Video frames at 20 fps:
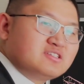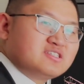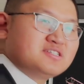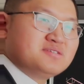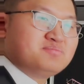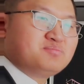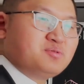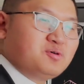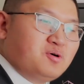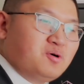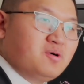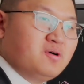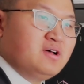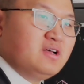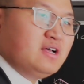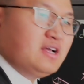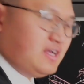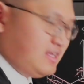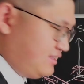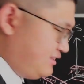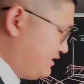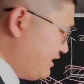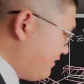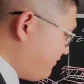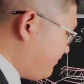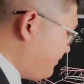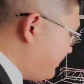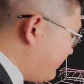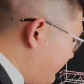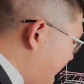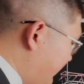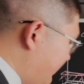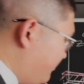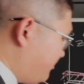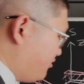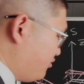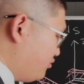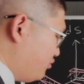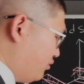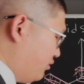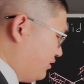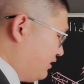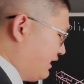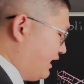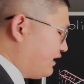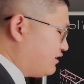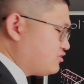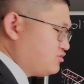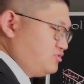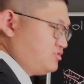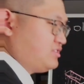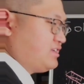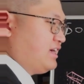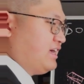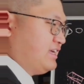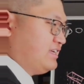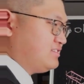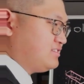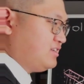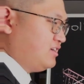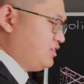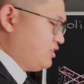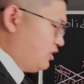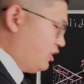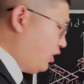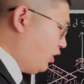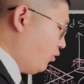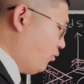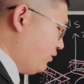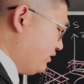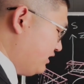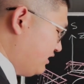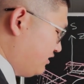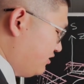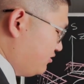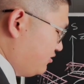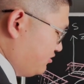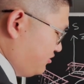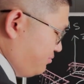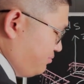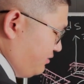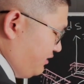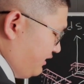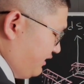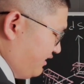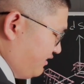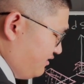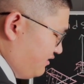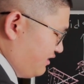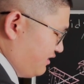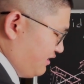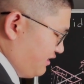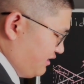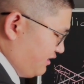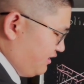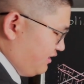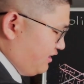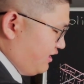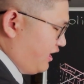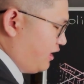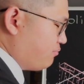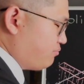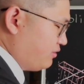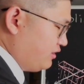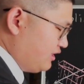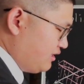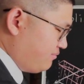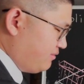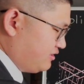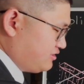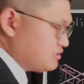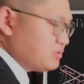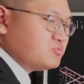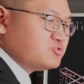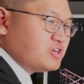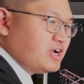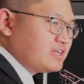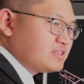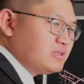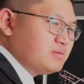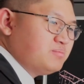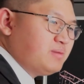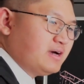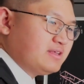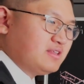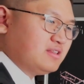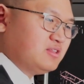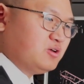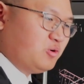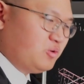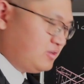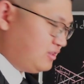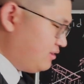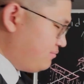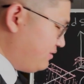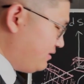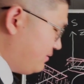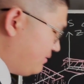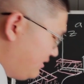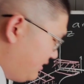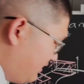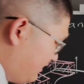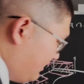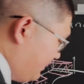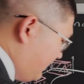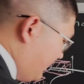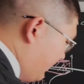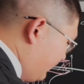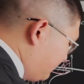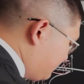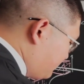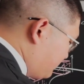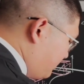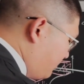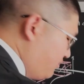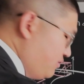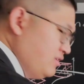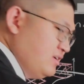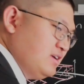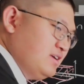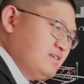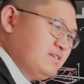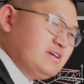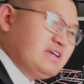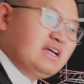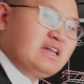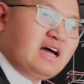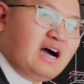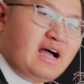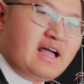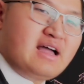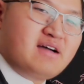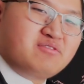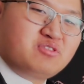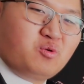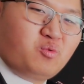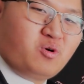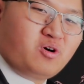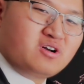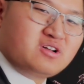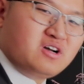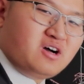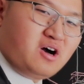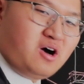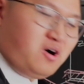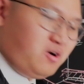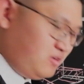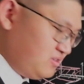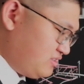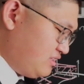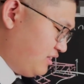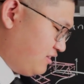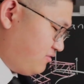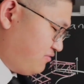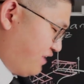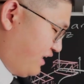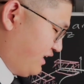a simple definite integral exercise, all we need to do is plug in the upper limit subtracted by the lower limit. And so again, I have the work all done